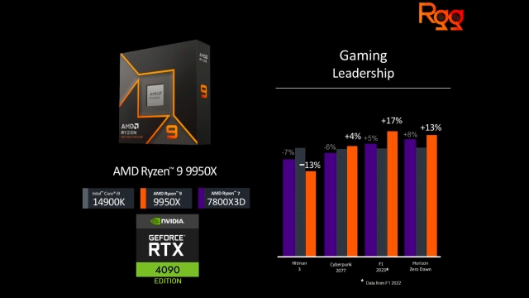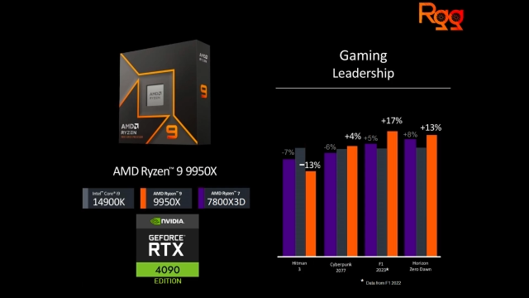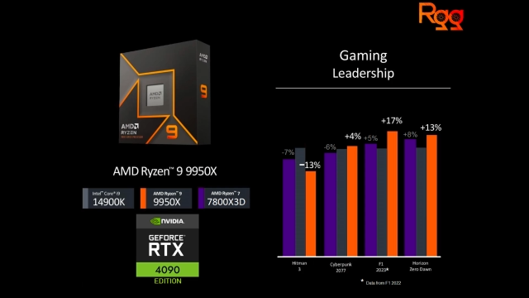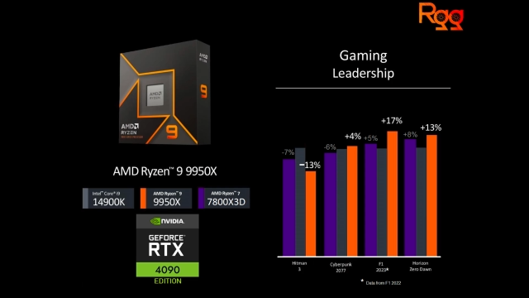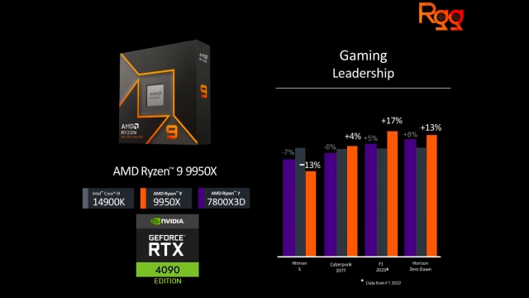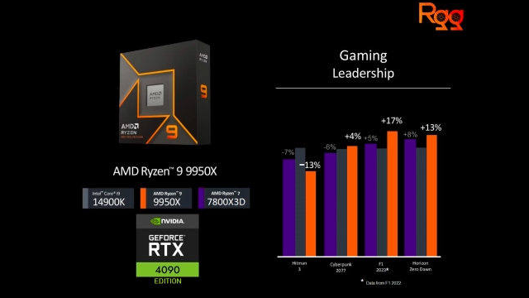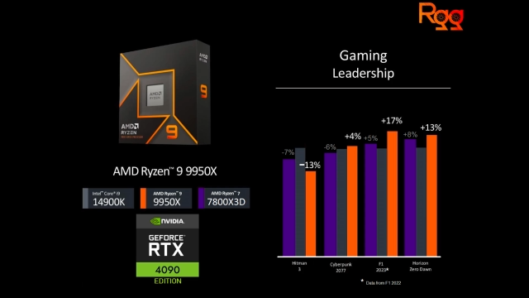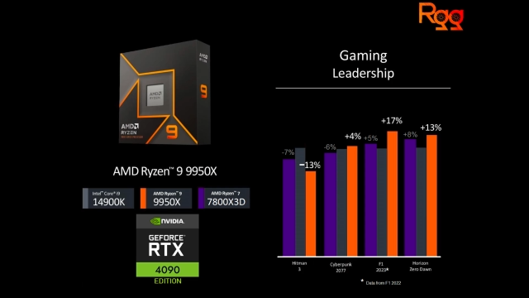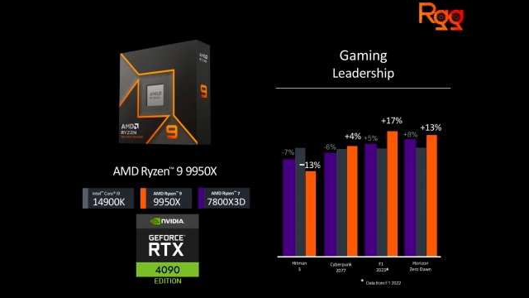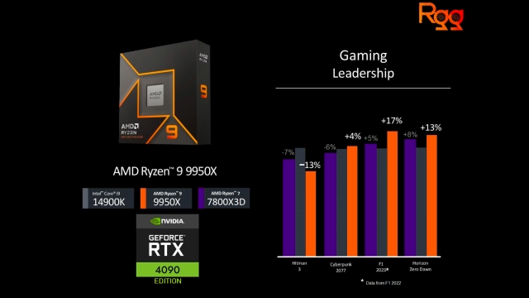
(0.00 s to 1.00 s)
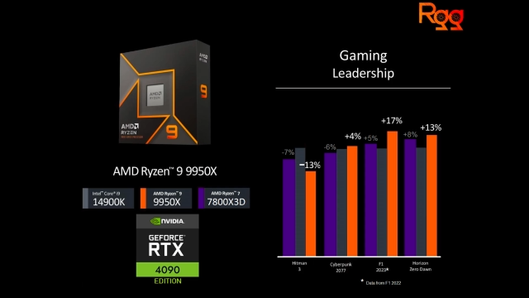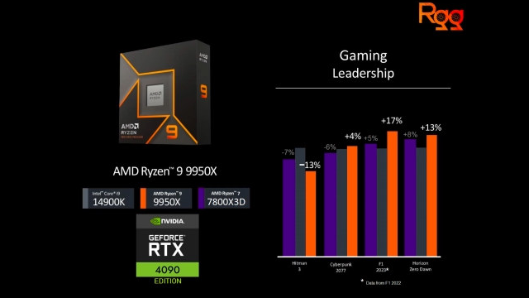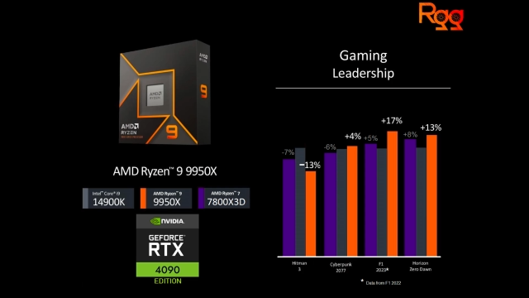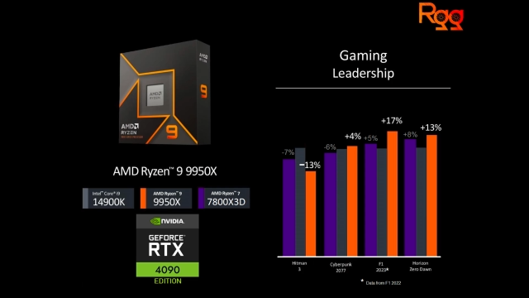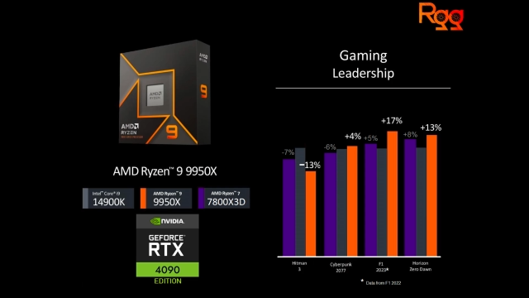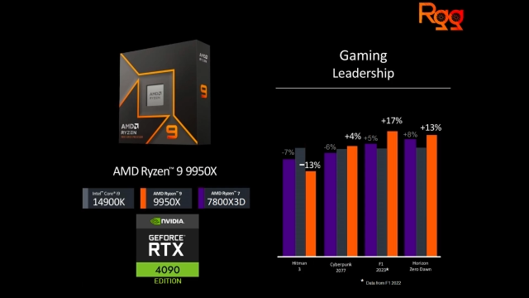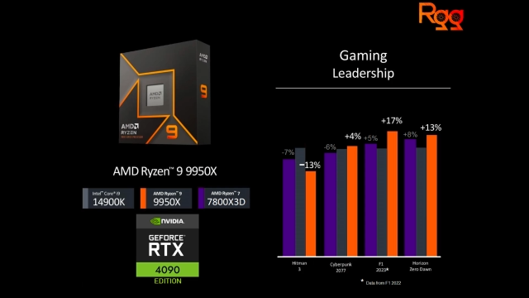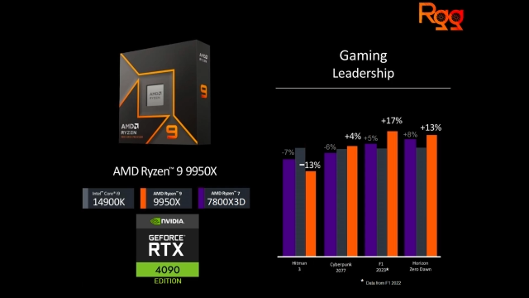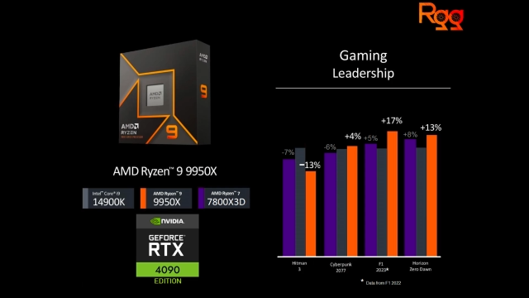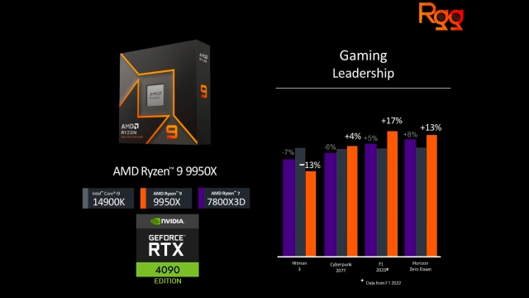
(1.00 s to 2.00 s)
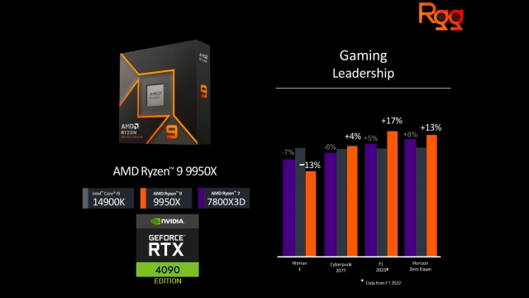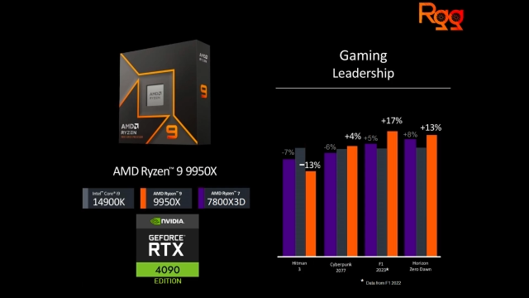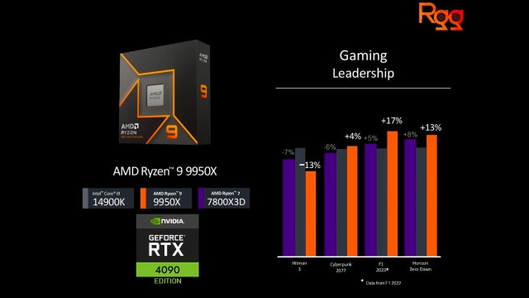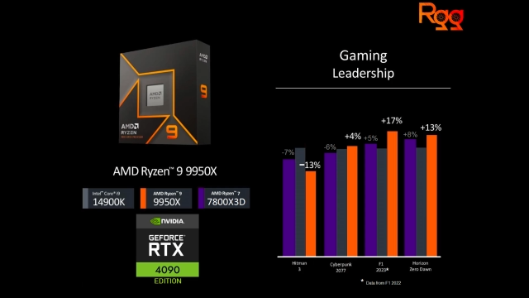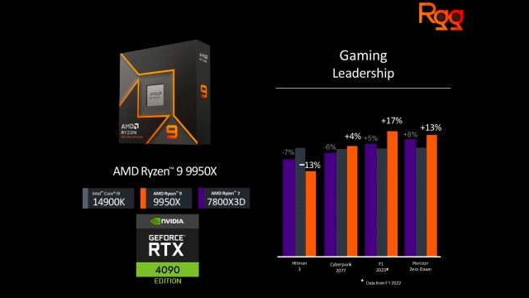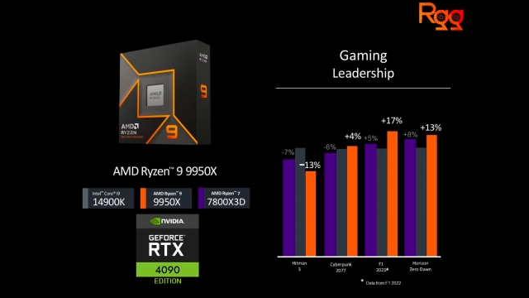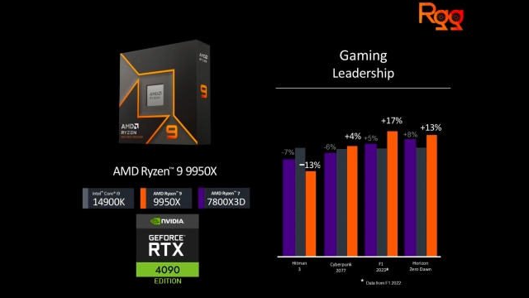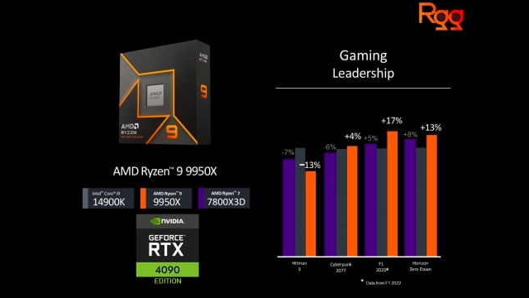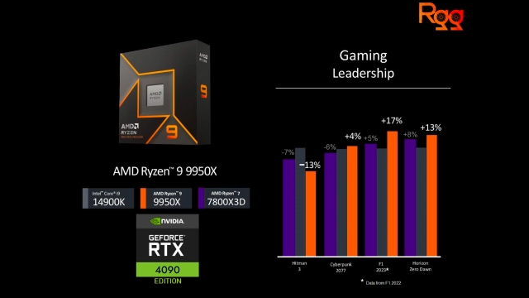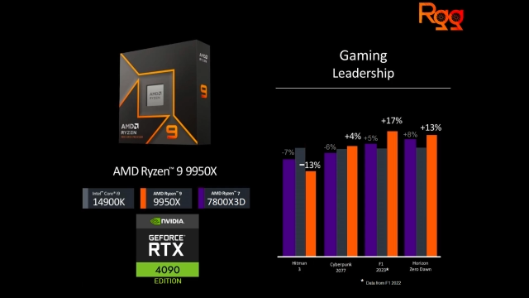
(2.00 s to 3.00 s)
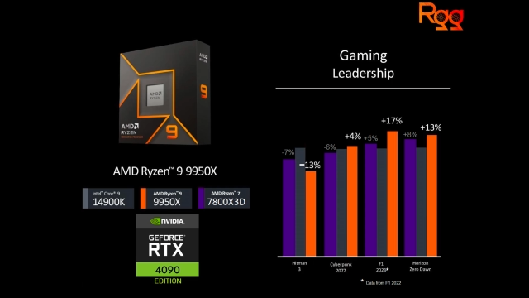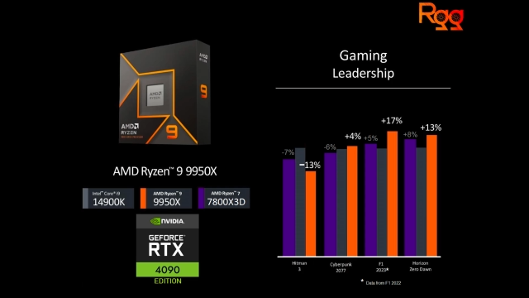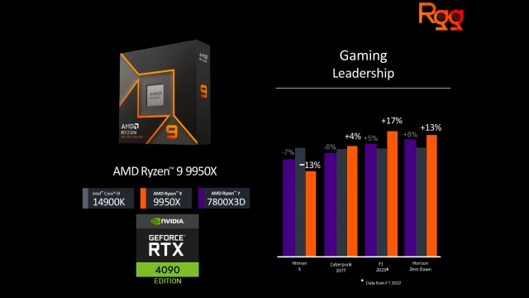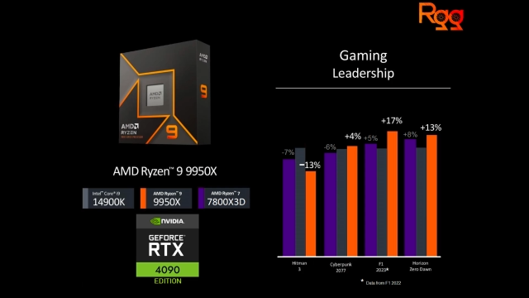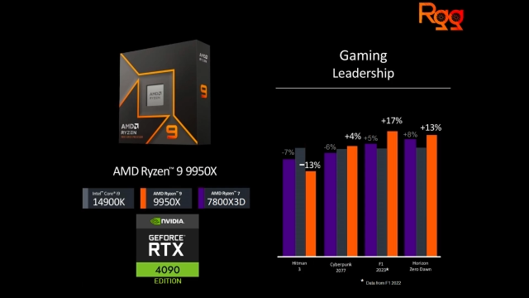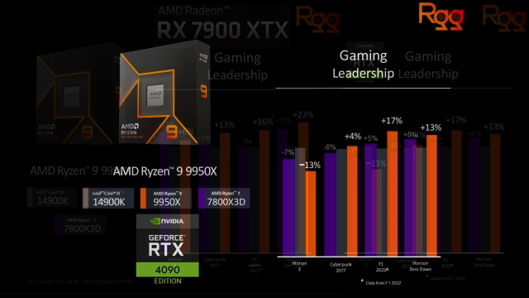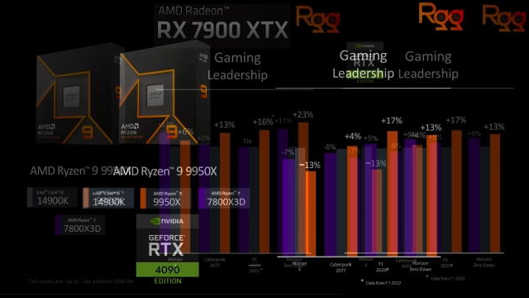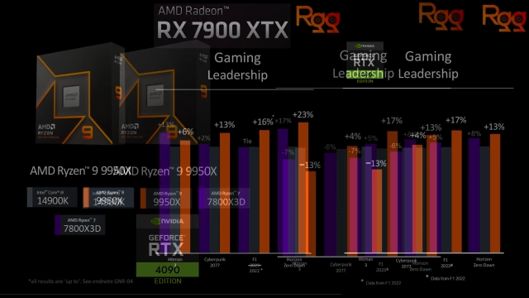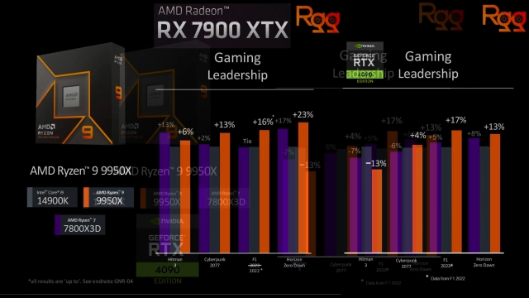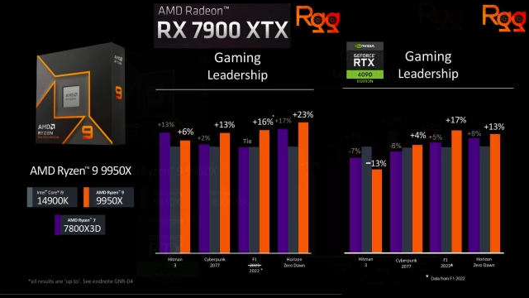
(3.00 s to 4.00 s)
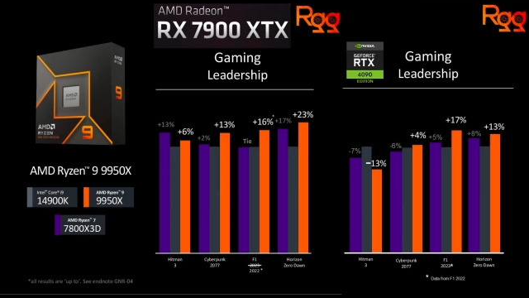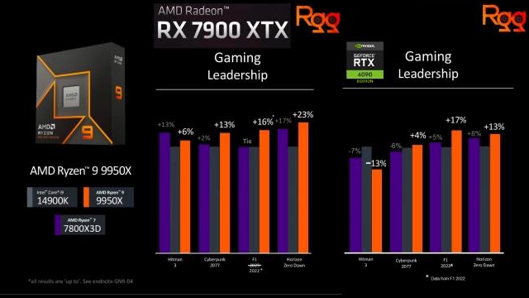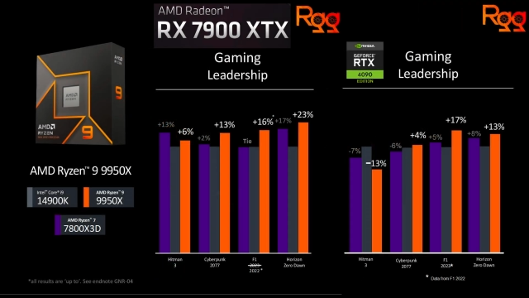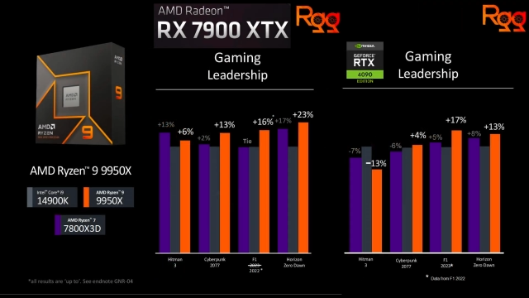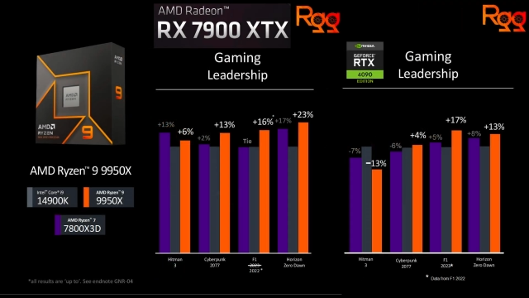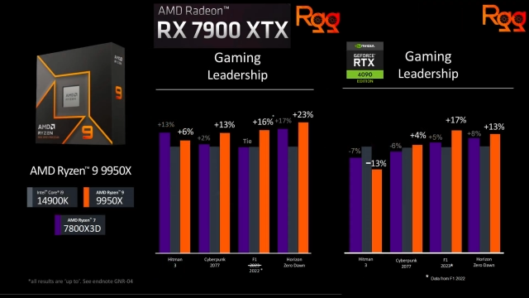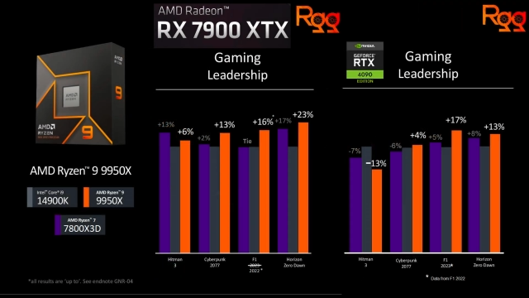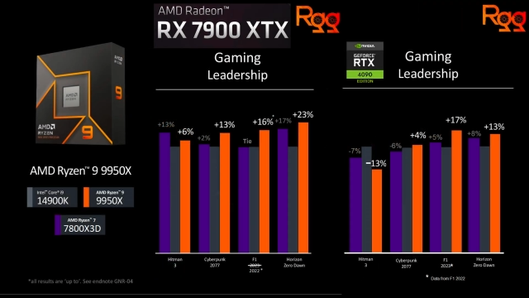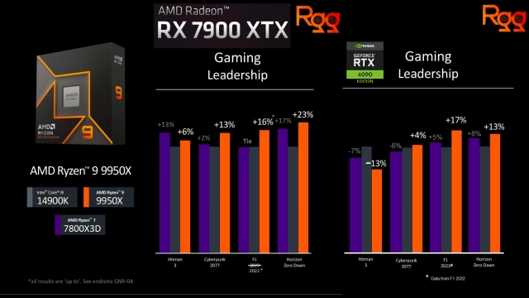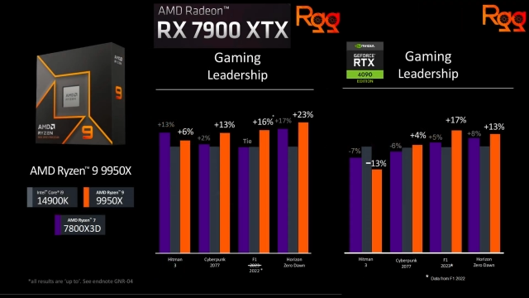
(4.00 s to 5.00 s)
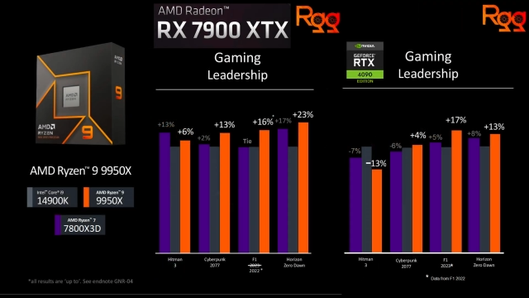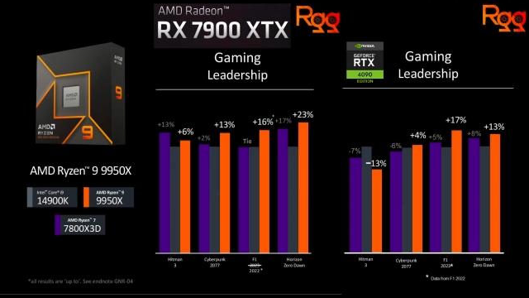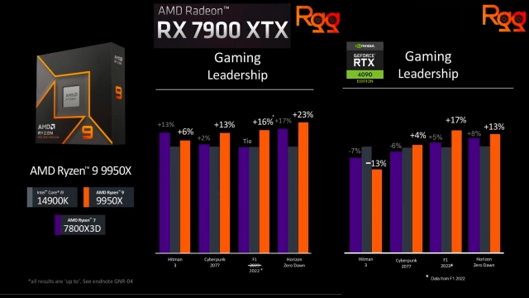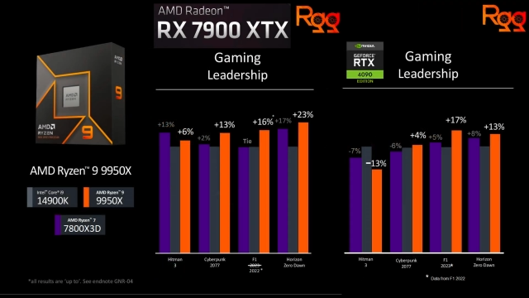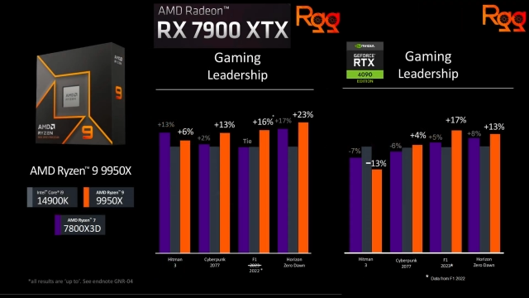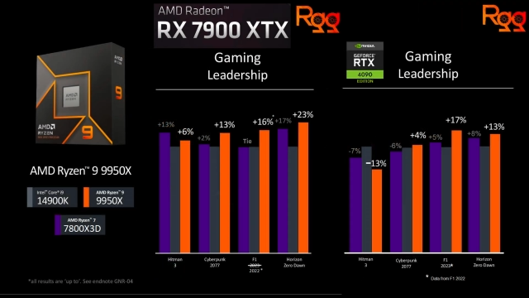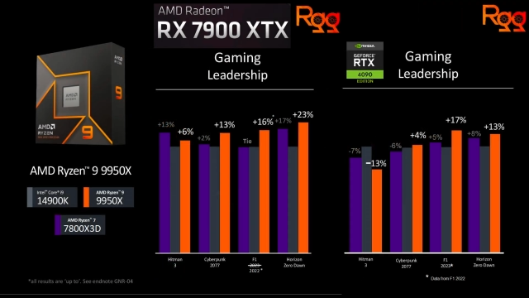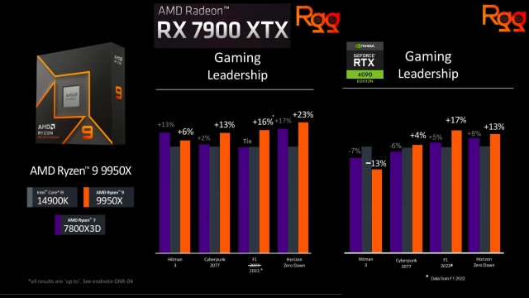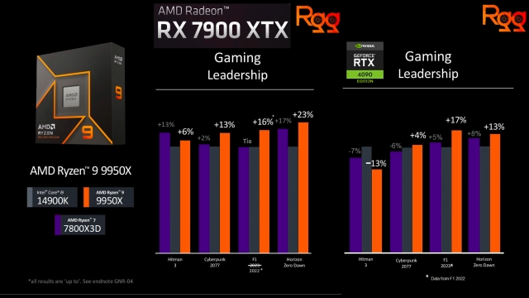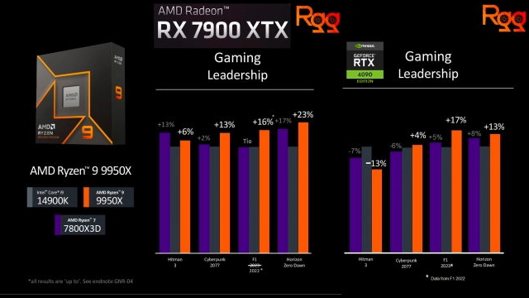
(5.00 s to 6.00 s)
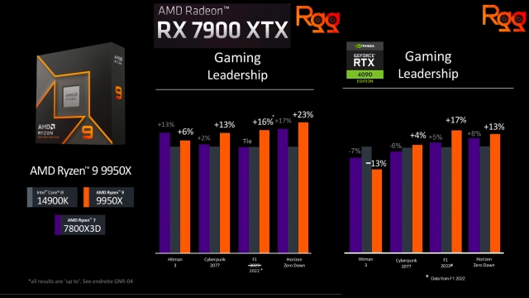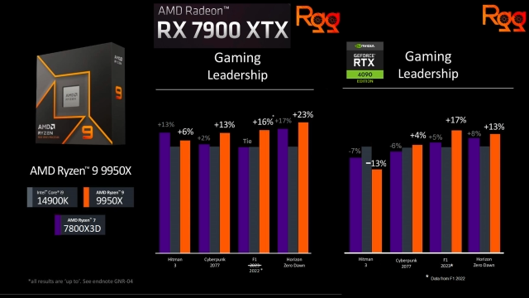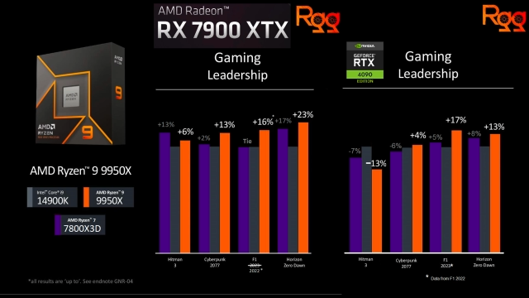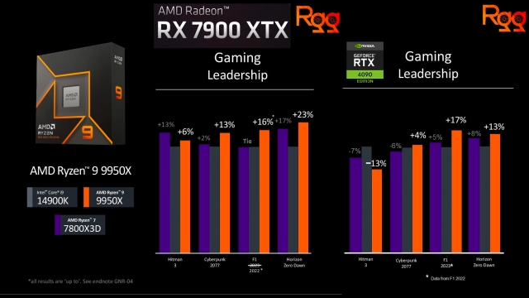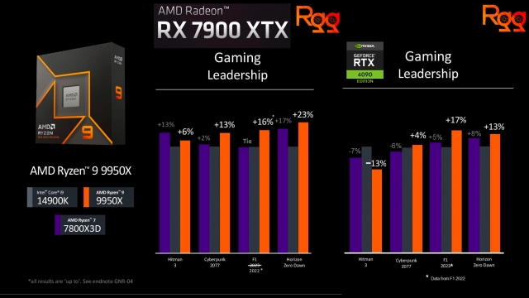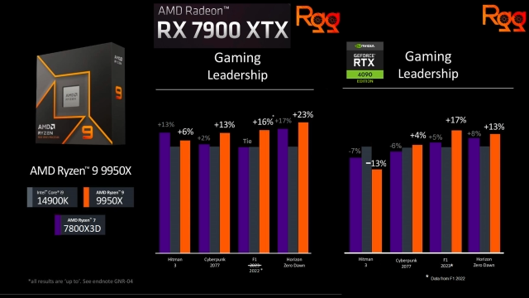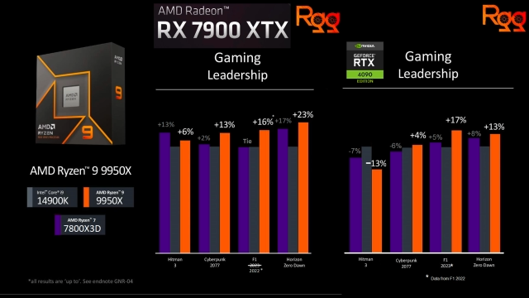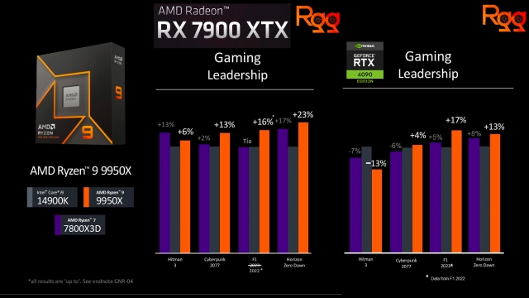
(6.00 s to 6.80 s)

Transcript: [unreadable: no face in view]